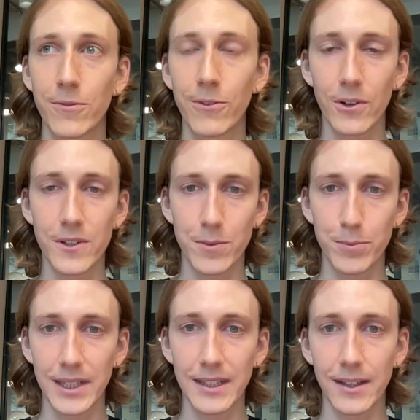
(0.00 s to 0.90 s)
focus
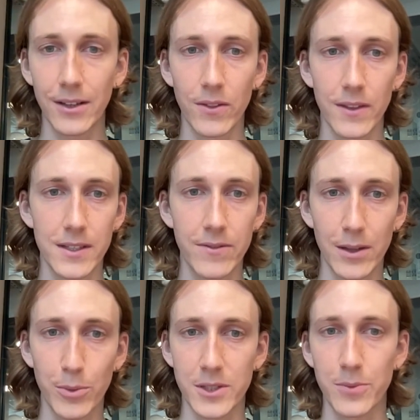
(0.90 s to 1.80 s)
completely on the
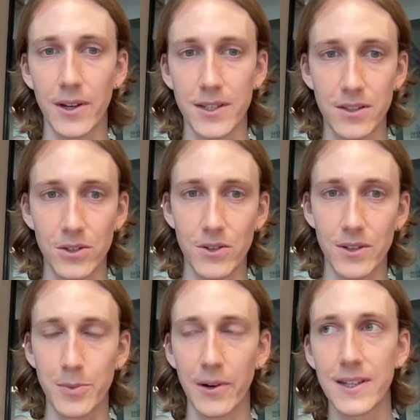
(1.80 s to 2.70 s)
developer experience and user
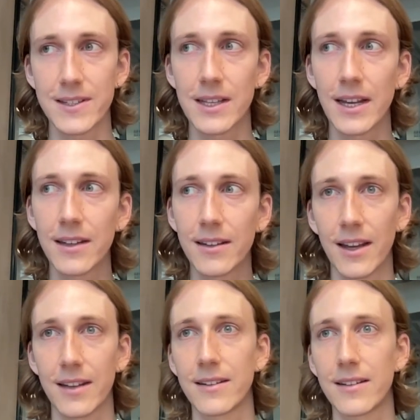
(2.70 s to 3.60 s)
experience layer,
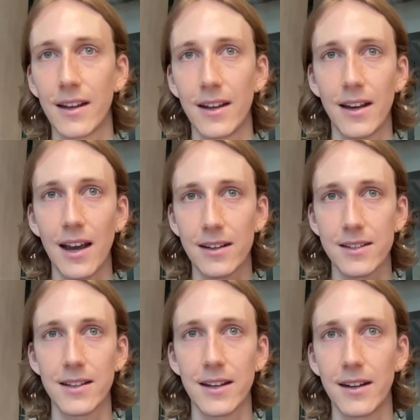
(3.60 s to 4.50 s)
and
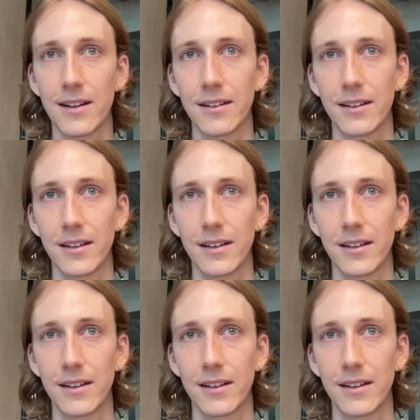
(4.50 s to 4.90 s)
Axelar